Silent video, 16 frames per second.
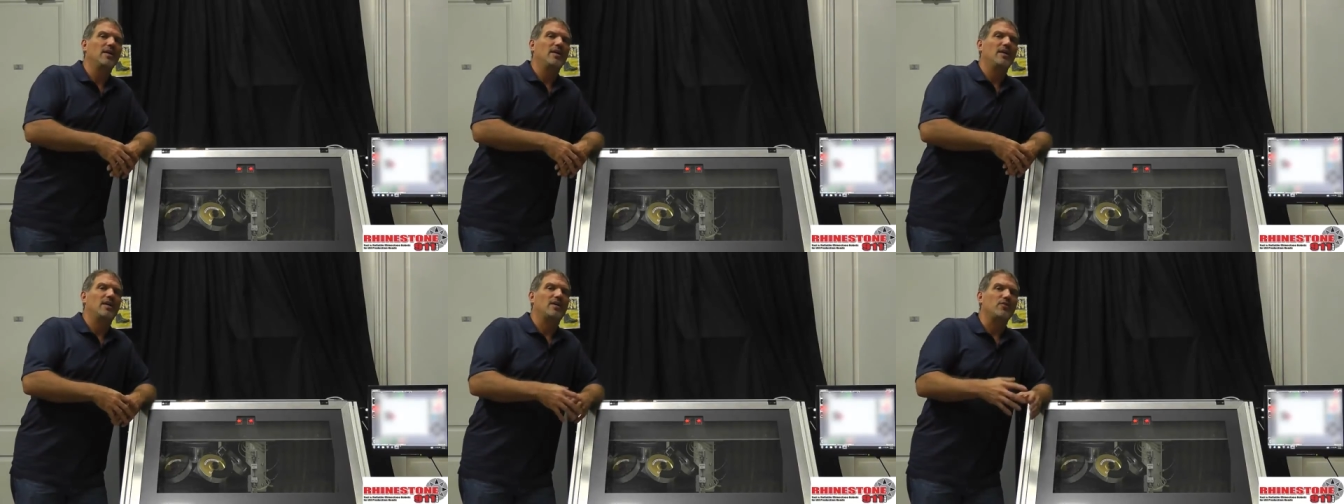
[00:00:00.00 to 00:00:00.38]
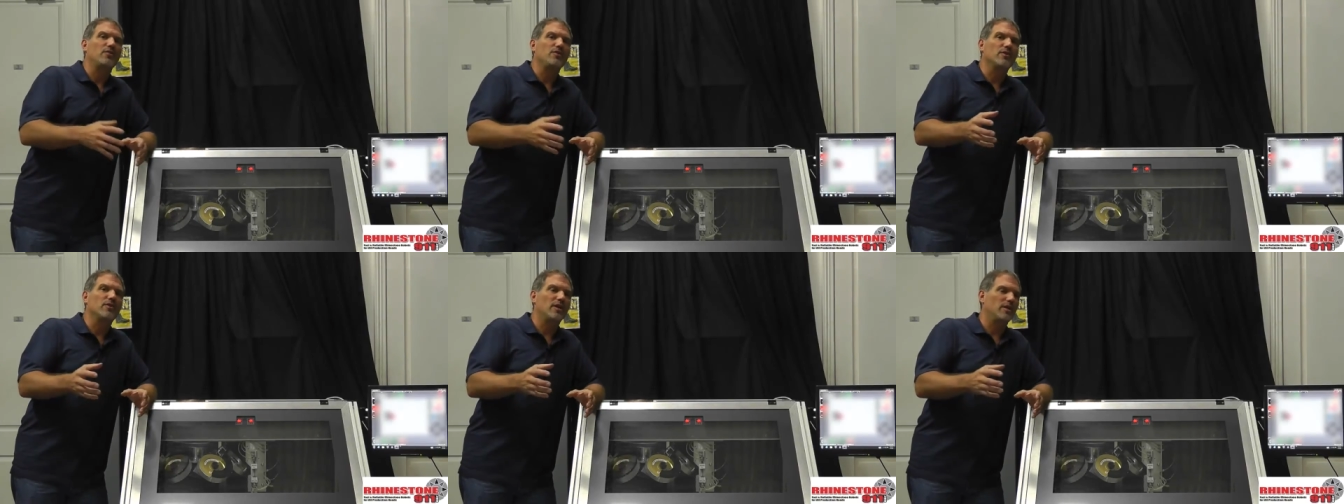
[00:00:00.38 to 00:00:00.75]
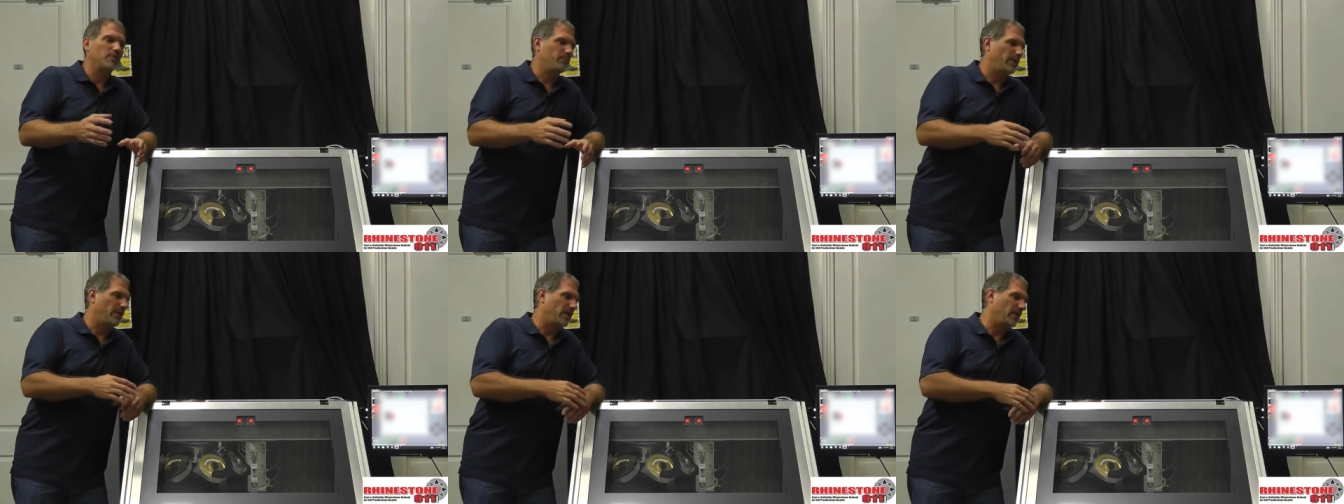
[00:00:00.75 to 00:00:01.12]
and
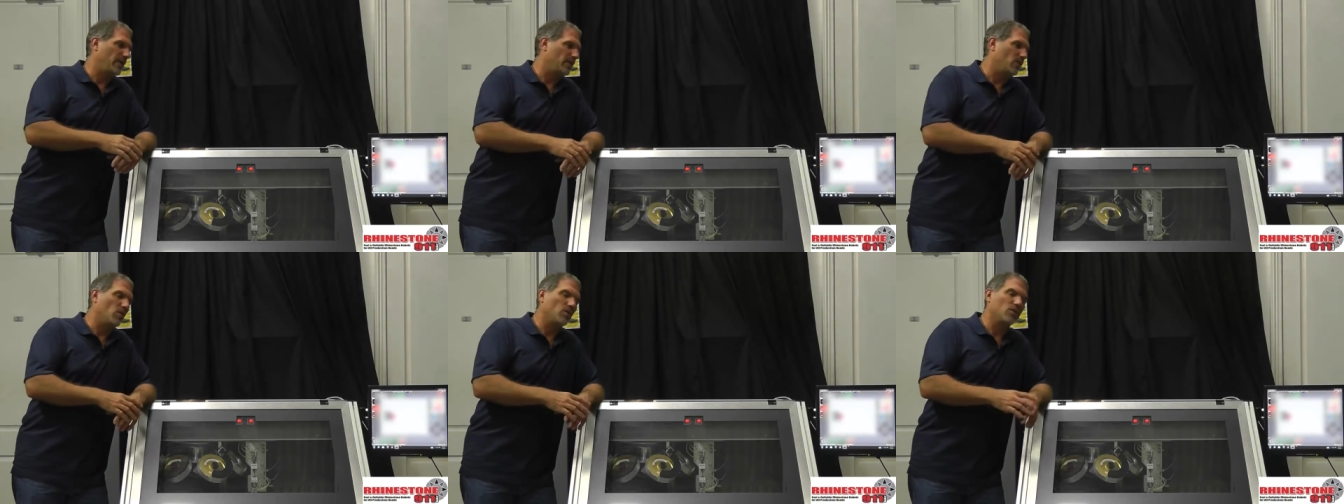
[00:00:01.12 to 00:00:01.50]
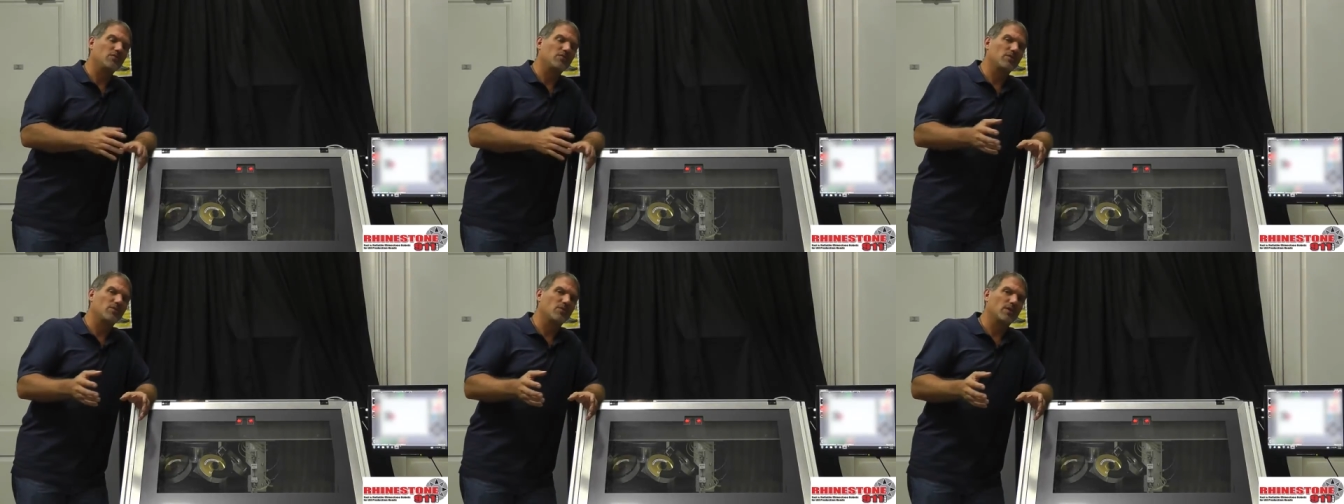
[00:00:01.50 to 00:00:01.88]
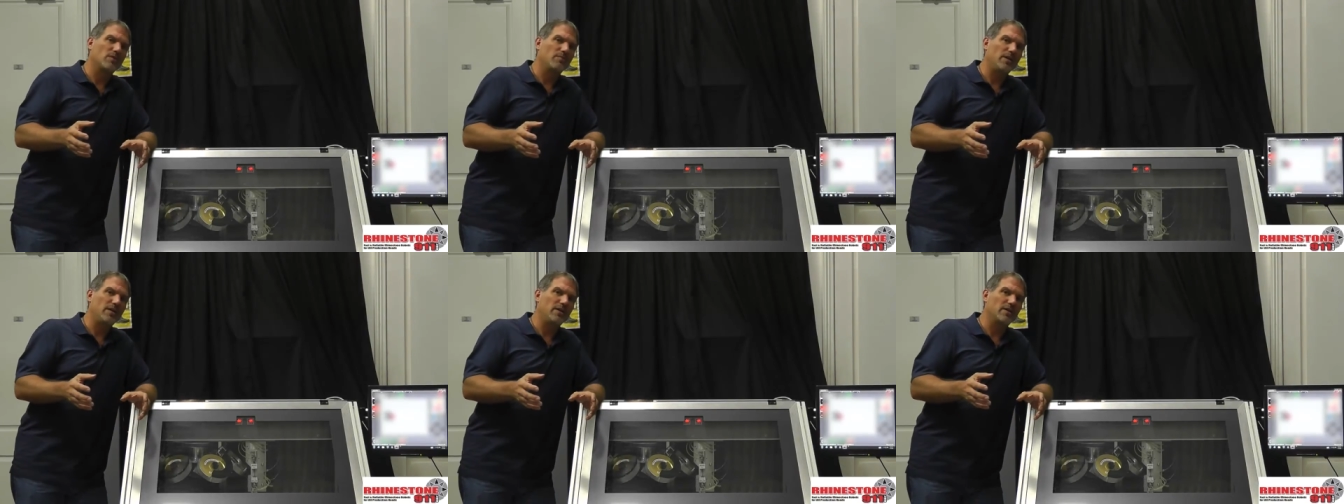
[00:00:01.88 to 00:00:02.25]
Europe and all over North
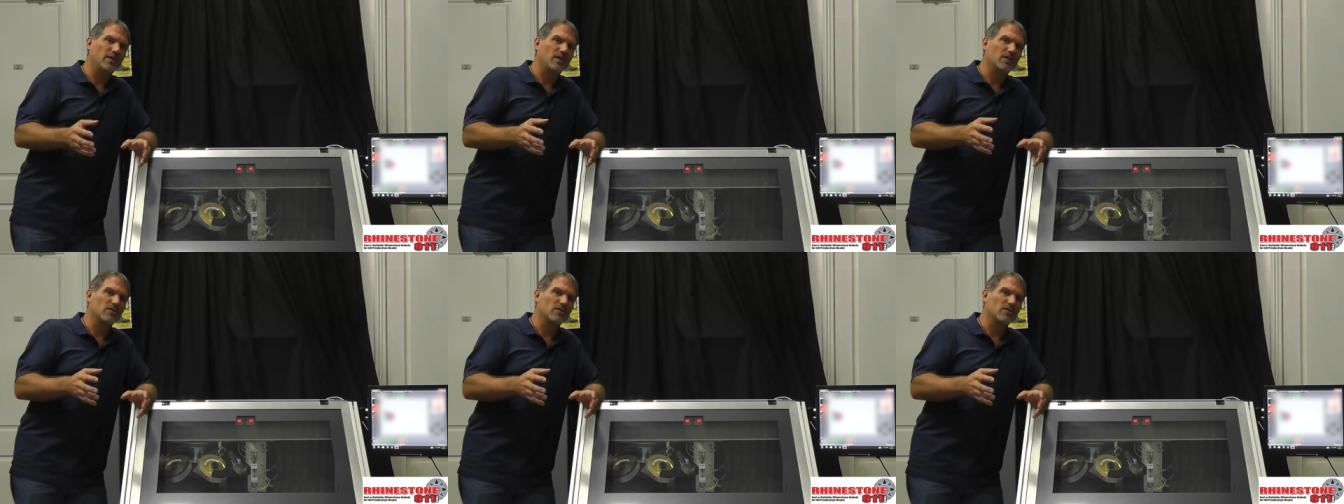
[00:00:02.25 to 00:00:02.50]
America.